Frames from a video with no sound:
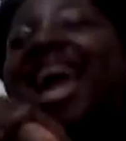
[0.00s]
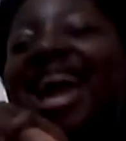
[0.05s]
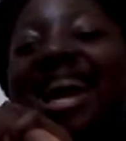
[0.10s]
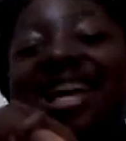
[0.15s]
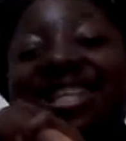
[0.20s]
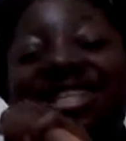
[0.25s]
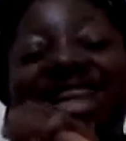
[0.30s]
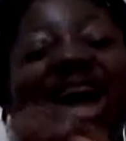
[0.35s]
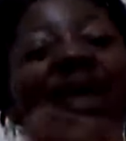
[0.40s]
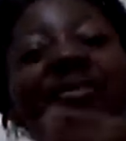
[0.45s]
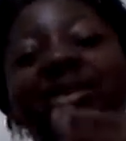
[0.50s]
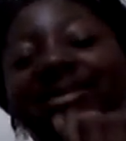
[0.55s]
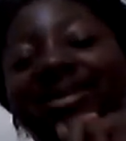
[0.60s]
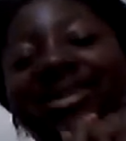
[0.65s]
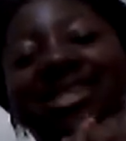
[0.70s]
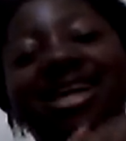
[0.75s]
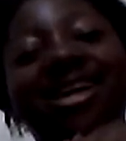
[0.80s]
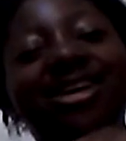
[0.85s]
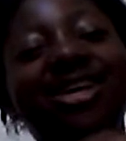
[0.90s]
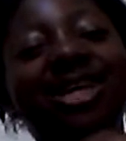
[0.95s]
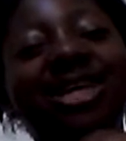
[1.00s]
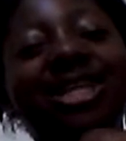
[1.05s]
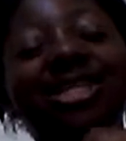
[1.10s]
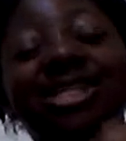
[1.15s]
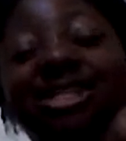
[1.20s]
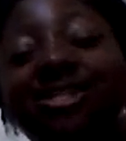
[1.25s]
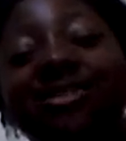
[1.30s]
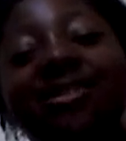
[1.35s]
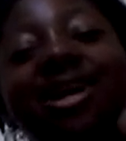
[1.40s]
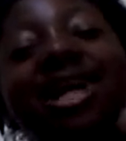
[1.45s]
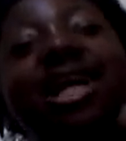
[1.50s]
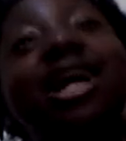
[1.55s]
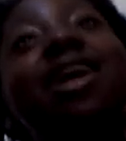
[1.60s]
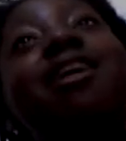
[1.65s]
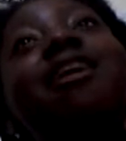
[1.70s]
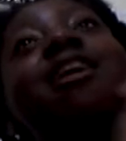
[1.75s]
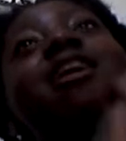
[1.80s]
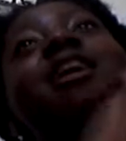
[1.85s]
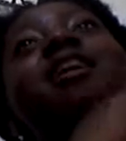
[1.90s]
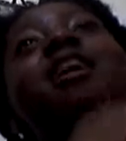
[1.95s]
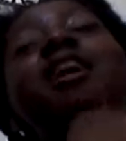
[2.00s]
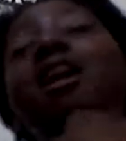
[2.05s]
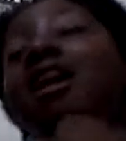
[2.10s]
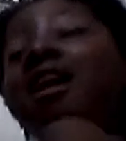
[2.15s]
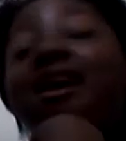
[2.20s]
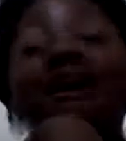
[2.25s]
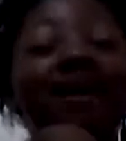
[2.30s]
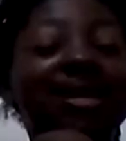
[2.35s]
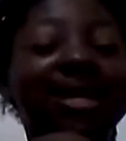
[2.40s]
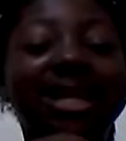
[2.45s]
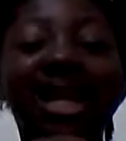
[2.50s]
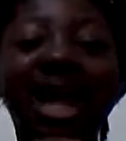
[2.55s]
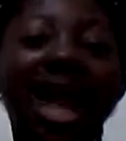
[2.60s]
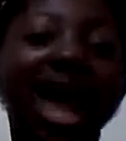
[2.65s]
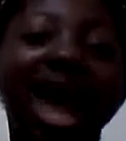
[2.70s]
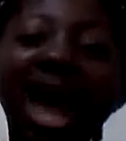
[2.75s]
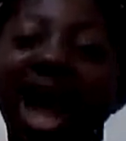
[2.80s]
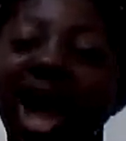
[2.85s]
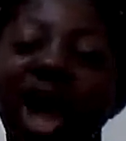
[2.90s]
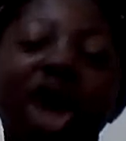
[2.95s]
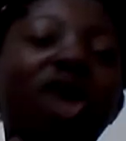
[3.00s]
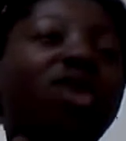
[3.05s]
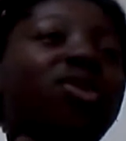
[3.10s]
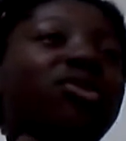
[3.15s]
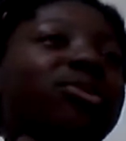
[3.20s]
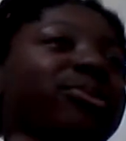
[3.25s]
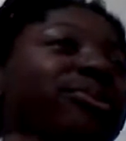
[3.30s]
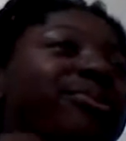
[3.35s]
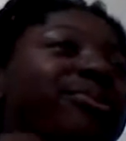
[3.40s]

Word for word: and I'm going to be telling you the story on how,